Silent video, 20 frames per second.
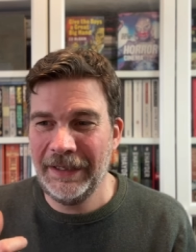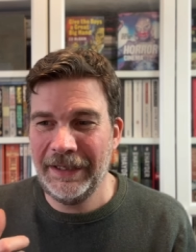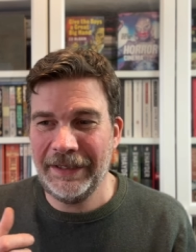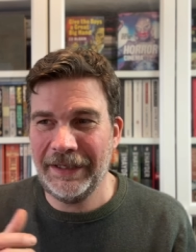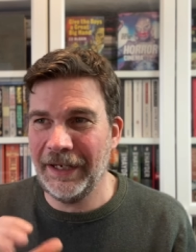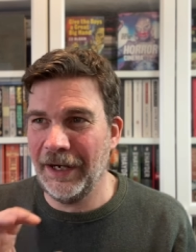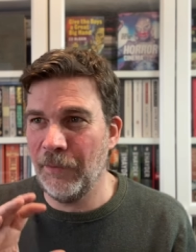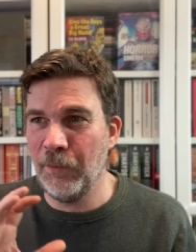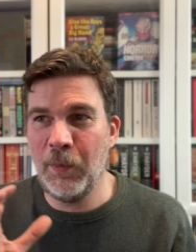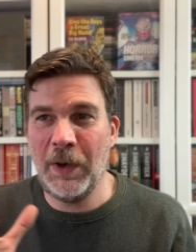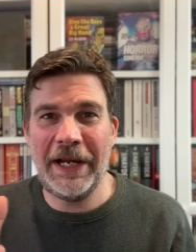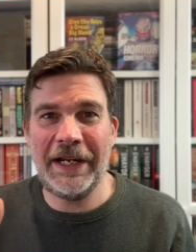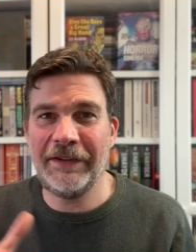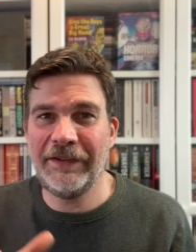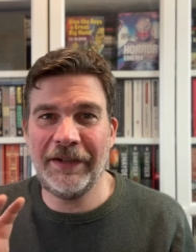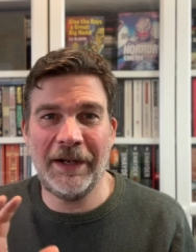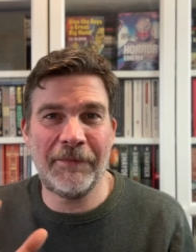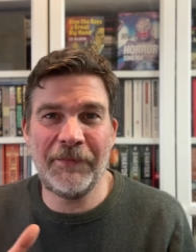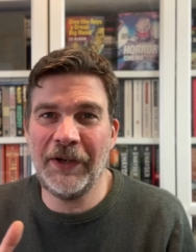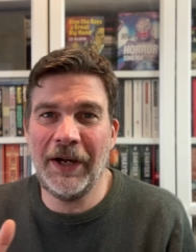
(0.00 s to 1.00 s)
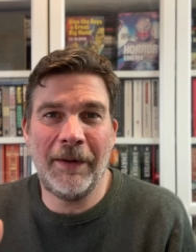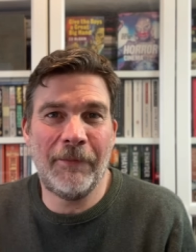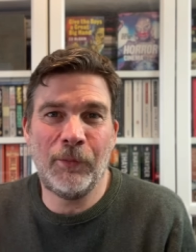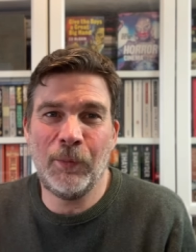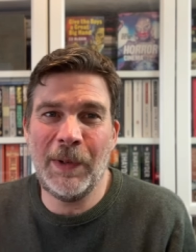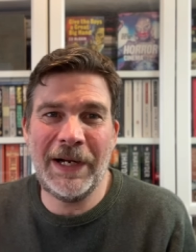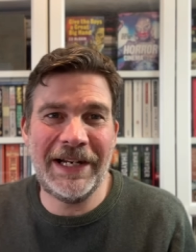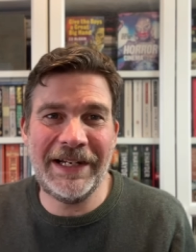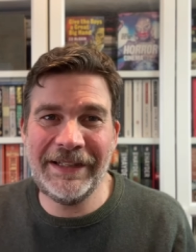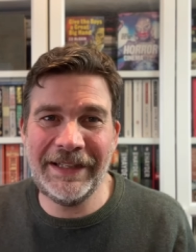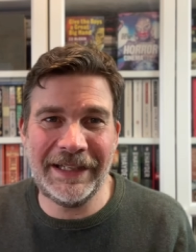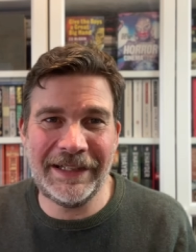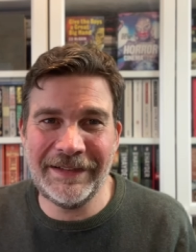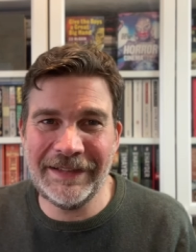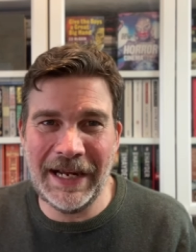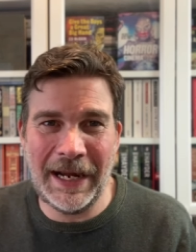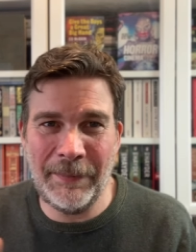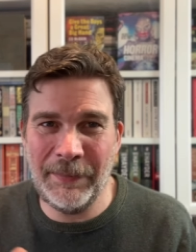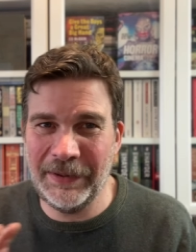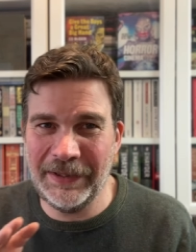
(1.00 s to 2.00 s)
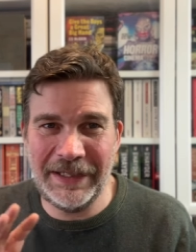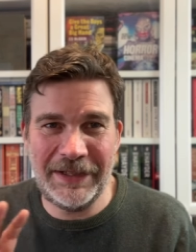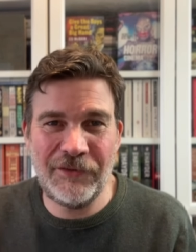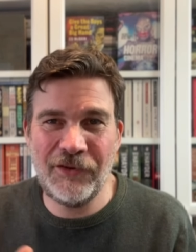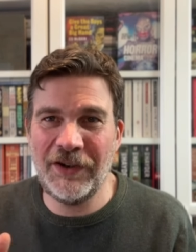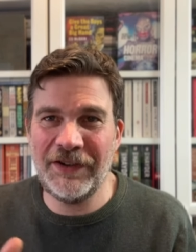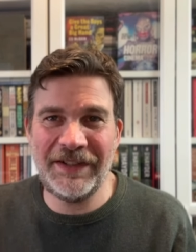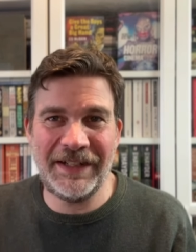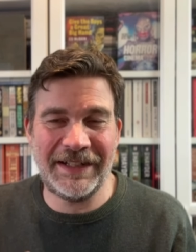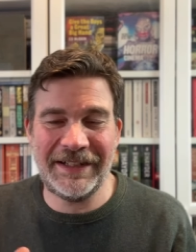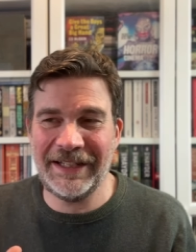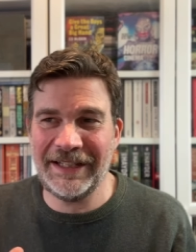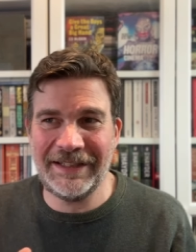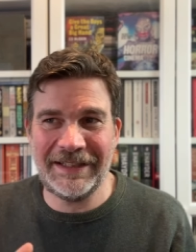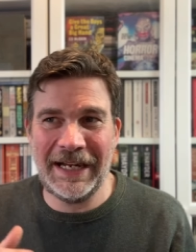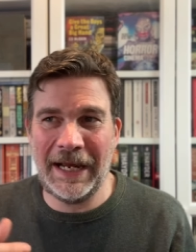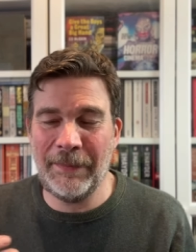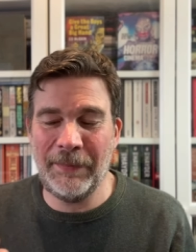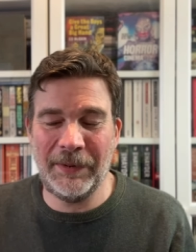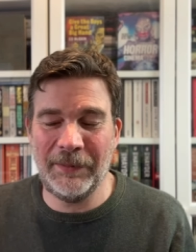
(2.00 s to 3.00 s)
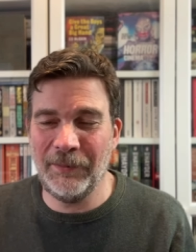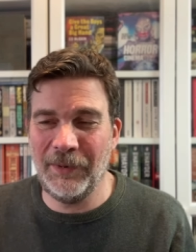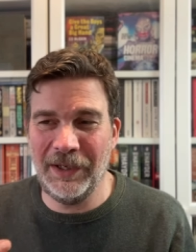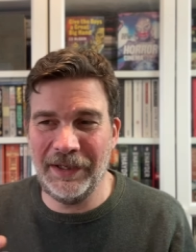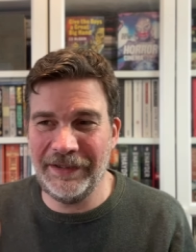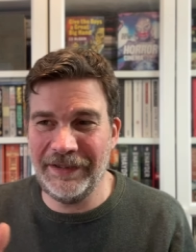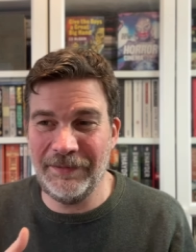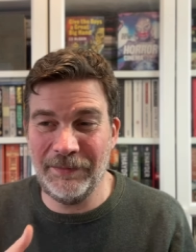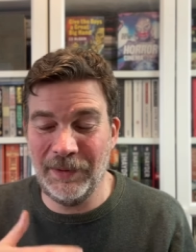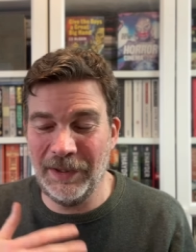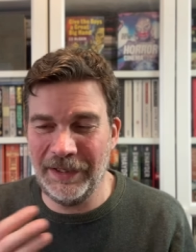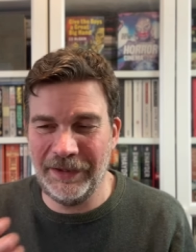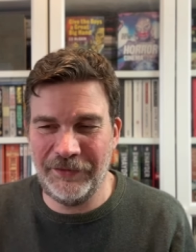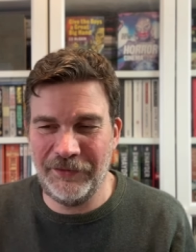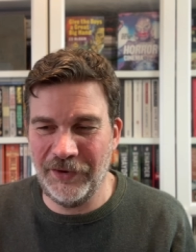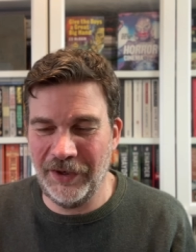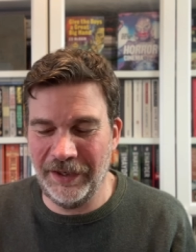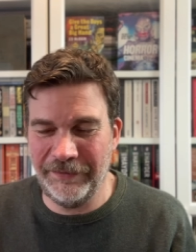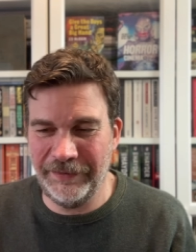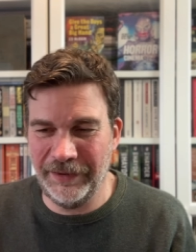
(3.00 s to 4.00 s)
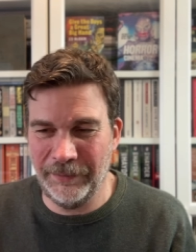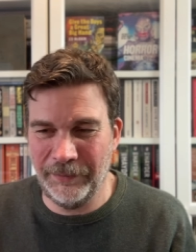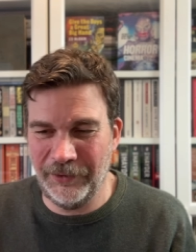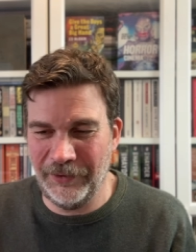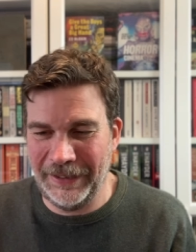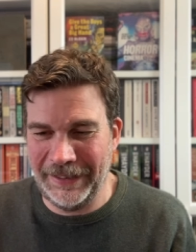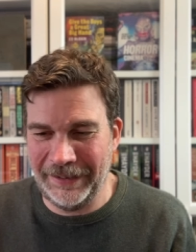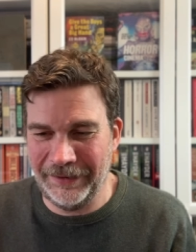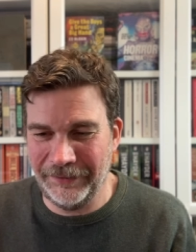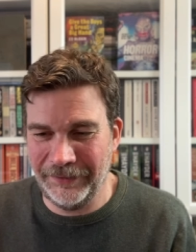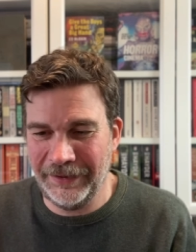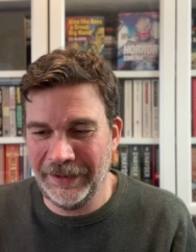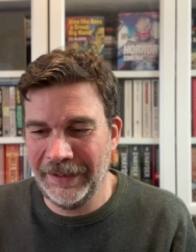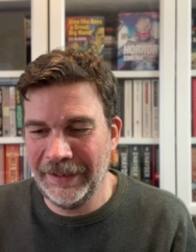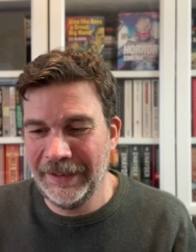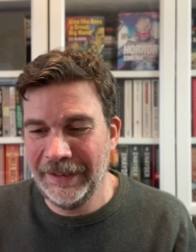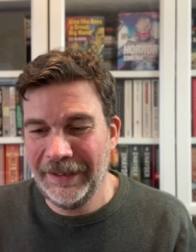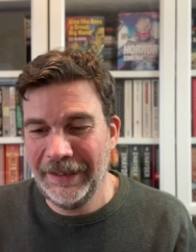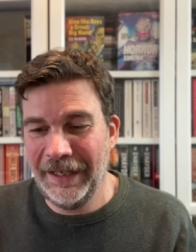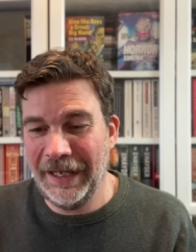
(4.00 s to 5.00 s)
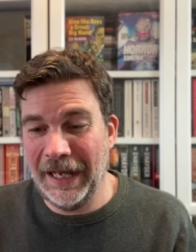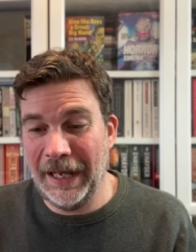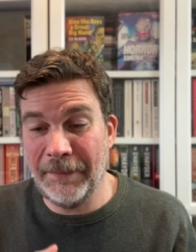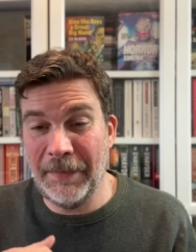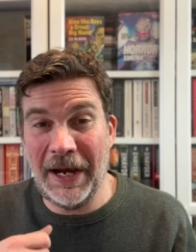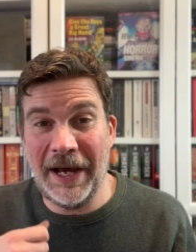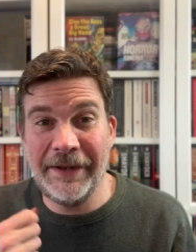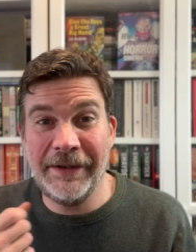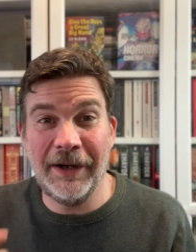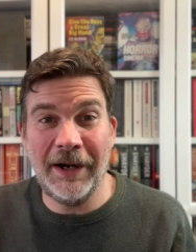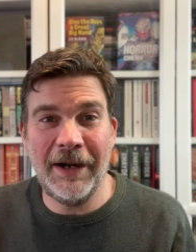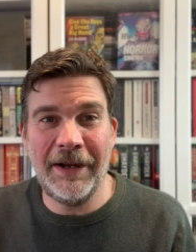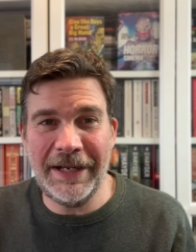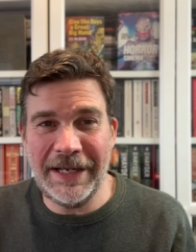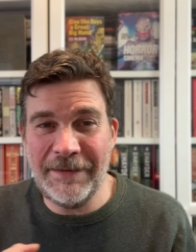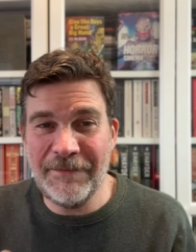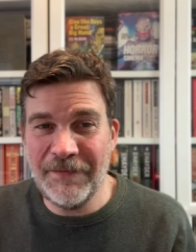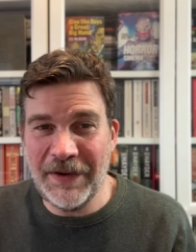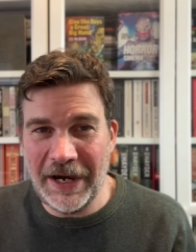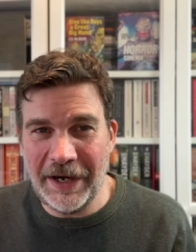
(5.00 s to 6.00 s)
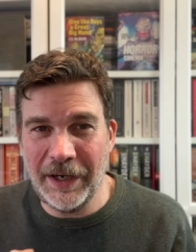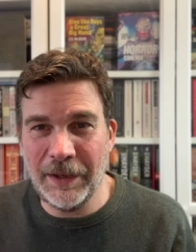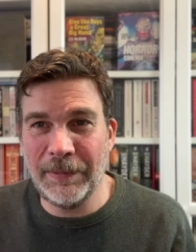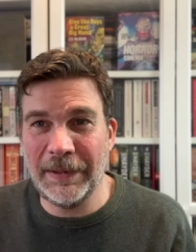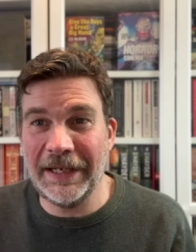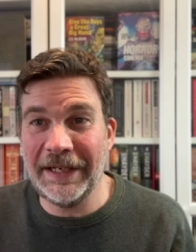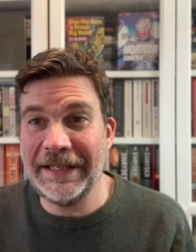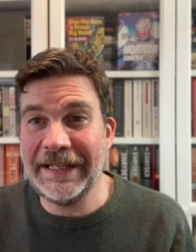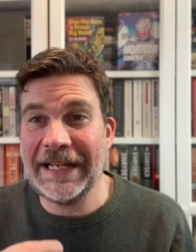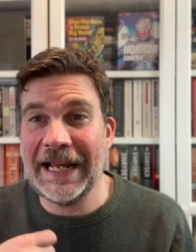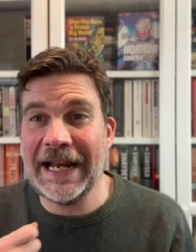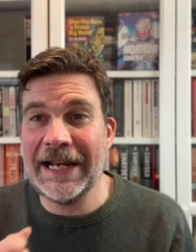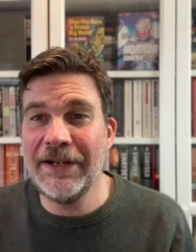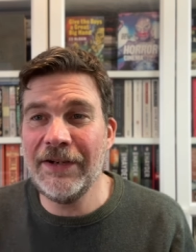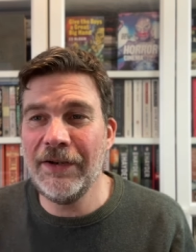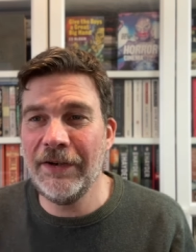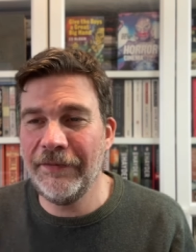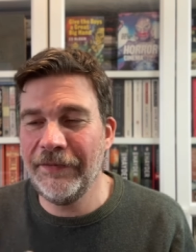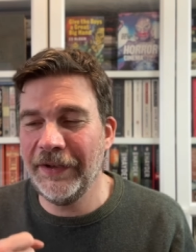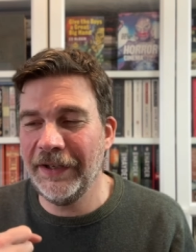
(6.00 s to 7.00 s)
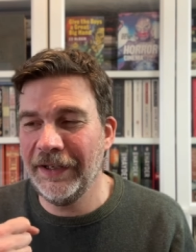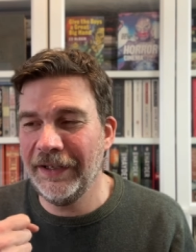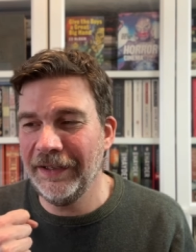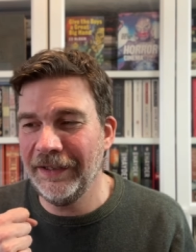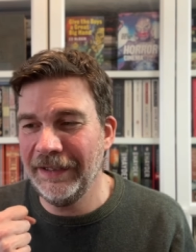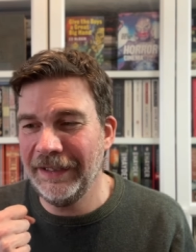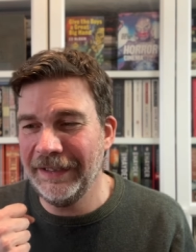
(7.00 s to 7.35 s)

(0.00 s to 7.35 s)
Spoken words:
You know, sometimes weird things happen, interesting things happen while he's driving them around. Invariably at the end of the